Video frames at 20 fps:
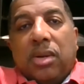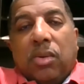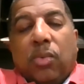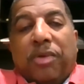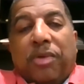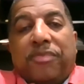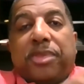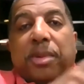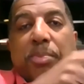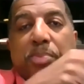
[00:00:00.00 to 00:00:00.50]

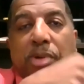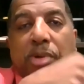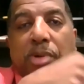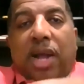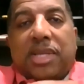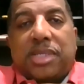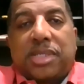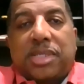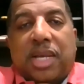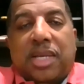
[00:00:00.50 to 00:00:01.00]
With the
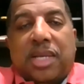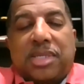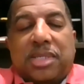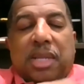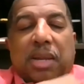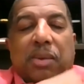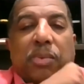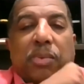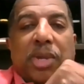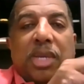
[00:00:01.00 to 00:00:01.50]
process
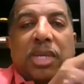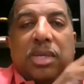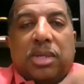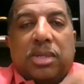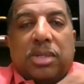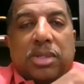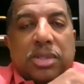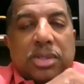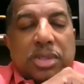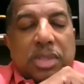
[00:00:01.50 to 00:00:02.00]
that we
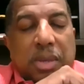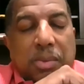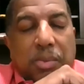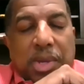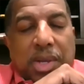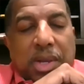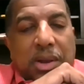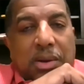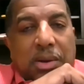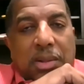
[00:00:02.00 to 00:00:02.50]
use, and
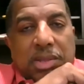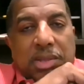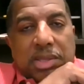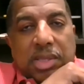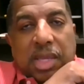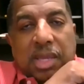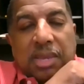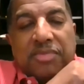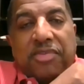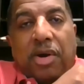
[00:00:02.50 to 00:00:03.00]
we call it
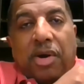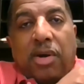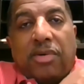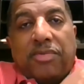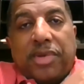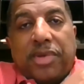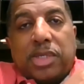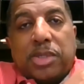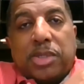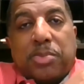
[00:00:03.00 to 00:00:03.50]
the
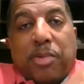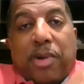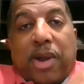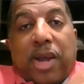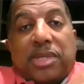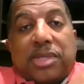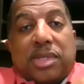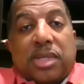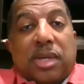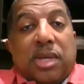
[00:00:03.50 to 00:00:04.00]
Evolve
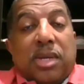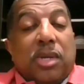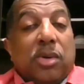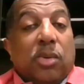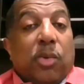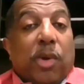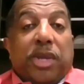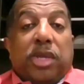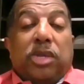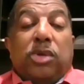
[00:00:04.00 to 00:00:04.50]
Express,
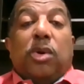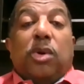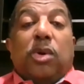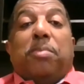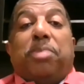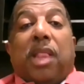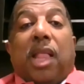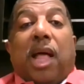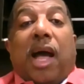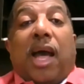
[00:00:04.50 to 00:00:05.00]
where you
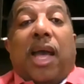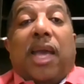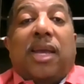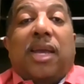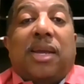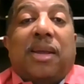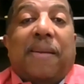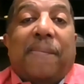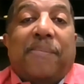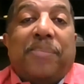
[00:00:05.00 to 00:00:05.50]

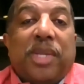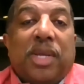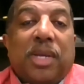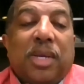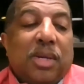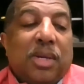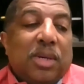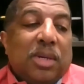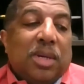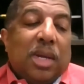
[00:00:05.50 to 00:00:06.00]
apply,
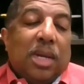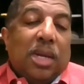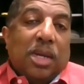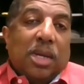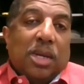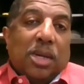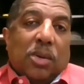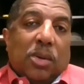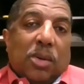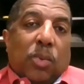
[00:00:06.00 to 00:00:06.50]

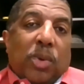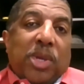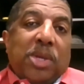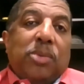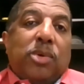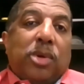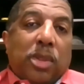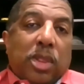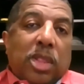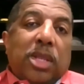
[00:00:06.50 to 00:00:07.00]
we
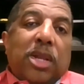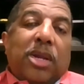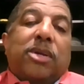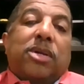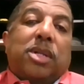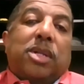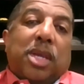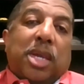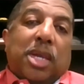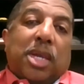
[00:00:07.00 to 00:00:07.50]
will
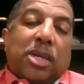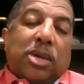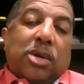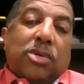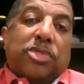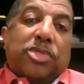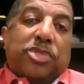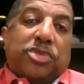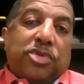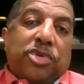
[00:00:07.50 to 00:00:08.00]
literally
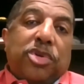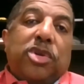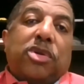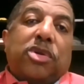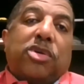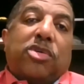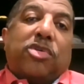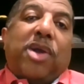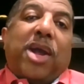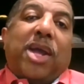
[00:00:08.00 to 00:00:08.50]
go through
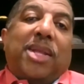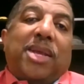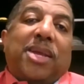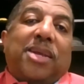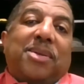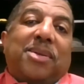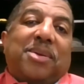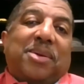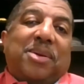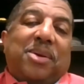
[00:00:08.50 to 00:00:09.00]
your
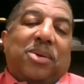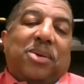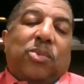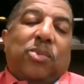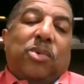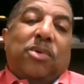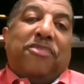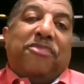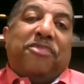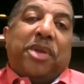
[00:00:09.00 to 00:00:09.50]
credit.
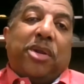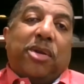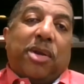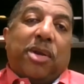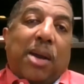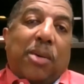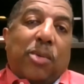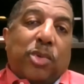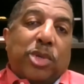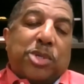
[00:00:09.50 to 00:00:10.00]
We'll figure
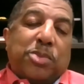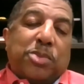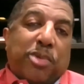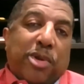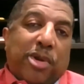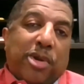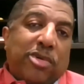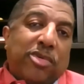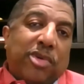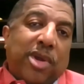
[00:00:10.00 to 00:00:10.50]
out which
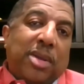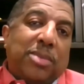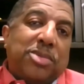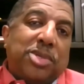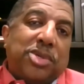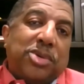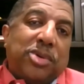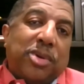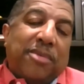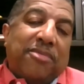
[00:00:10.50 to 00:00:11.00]

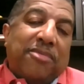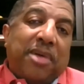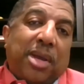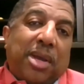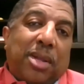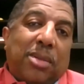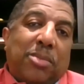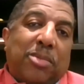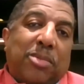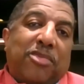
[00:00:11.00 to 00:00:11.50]
programs you're
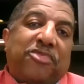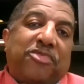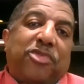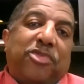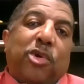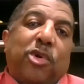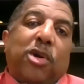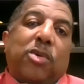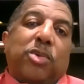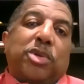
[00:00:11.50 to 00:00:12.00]
available
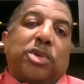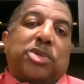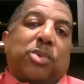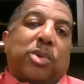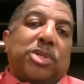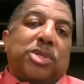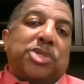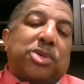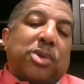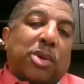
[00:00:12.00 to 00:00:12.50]
for, which
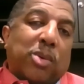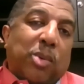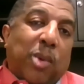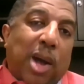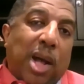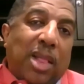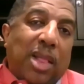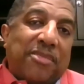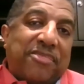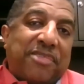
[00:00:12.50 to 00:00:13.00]
ones you're
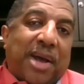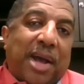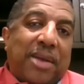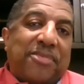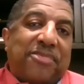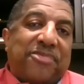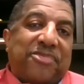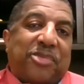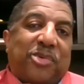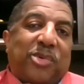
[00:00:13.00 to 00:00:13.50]

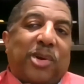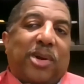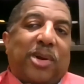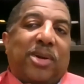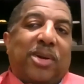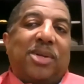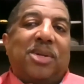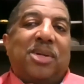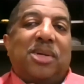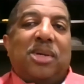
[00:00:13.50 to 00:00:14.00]
qualified
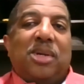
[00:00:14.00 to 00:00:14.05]
for,